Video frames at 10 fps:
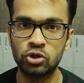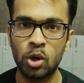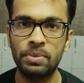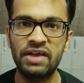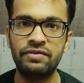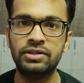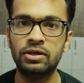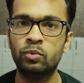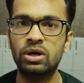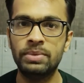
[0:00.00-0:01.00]
job,
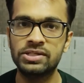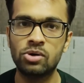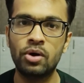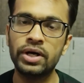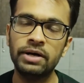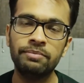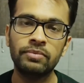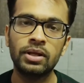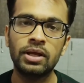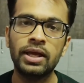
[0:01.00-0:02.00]
everything will be sorted,
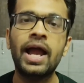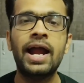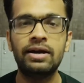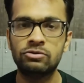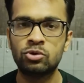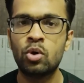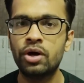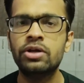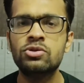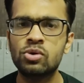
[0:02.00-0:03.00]
and so
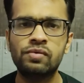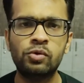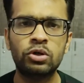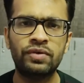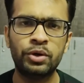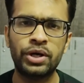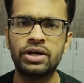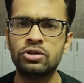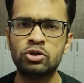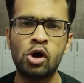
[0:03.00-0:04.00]
on and so forth. When you
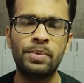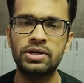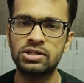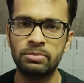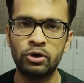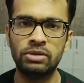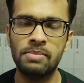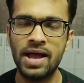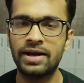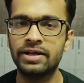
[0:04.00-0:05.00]
get a job, it's about
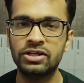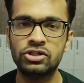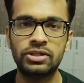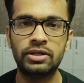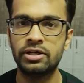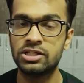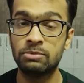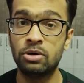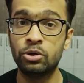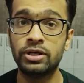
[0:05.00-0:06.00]
marriage, then it's
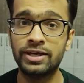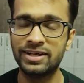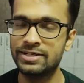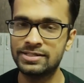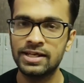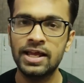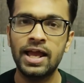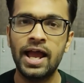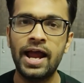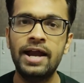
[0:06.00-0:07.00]
about kids,
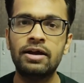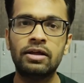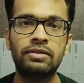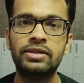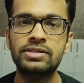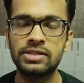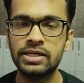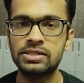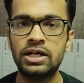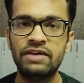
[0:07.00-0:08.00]
and this
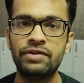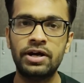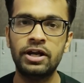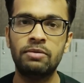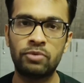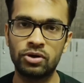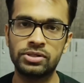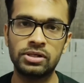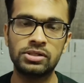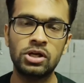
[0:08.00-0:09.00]
is a never-ending
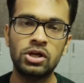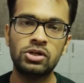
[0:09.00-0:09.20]
process.